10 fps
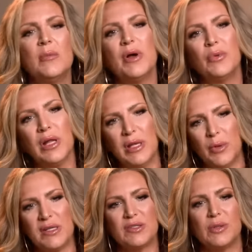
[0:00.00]
but really
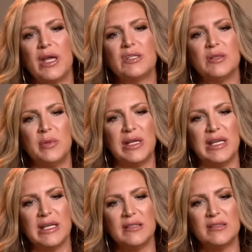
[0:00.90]
restoration
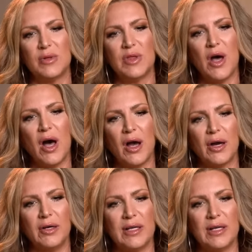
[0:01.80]
begins with the heart.